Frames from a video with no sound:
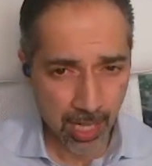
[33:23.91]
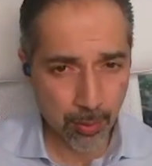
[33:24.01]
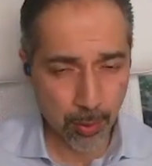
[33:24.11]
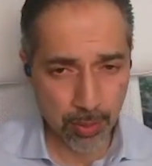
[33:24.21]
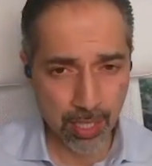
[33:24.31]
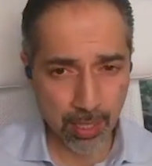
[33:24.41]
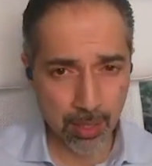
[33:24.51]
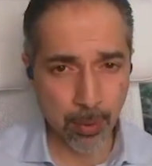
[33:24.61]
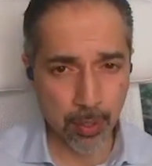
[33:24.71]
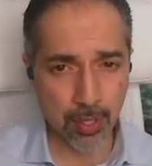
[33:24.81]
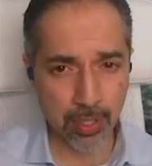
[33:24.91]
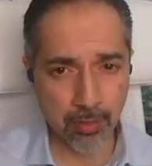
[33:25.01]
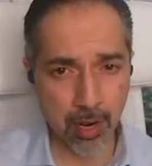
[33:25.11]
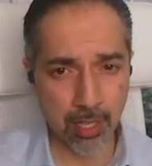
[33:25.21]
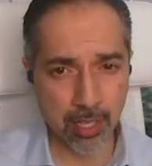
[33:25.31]
I wrote a book on
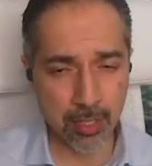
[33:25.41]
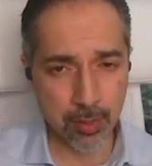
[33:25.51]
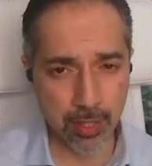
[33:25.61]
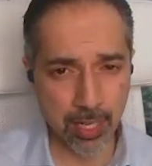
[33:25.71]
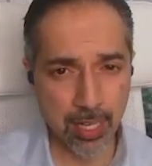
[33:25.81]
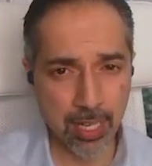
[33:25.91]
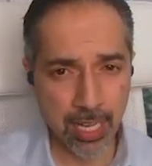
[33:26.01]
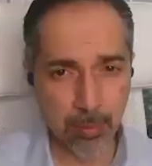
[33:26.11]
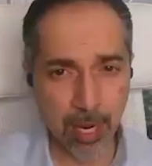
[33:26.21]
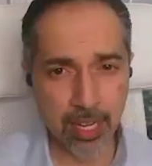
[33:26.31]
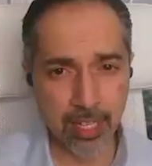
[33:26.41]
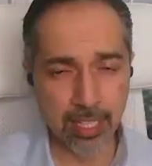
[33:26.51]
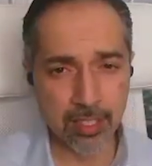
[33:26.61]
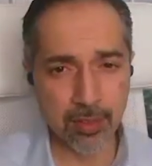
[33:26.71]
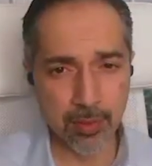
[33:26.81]
Iran and Israel, and in my
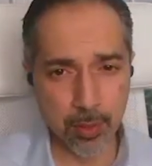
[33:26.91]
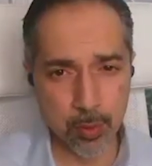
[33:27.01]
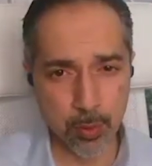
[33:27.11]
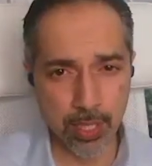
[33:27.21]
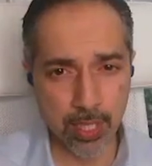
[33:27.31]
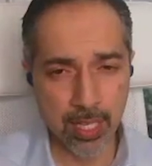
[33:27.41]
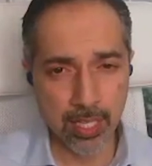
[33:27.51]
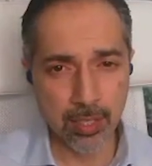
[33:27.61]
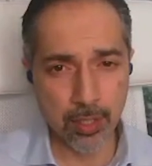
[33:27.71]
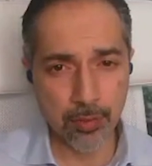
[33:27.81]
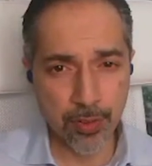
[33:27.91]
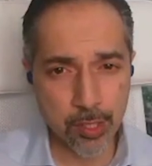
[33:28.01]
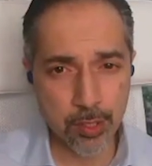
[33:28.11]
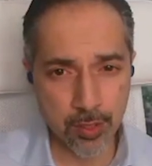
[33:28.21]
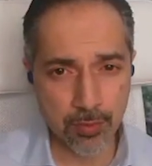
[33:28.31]
interviews with the
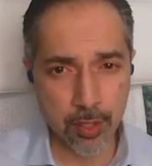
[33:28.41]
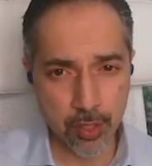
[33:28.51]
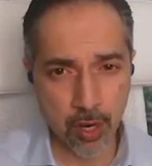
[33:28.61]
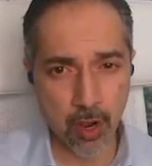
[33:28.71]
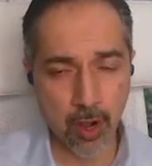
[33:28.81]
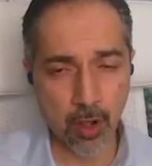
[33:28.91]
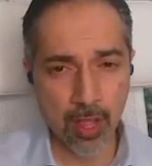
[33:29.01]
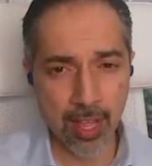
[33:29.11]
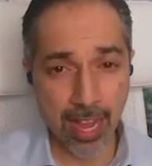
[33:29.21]
officials of the Shah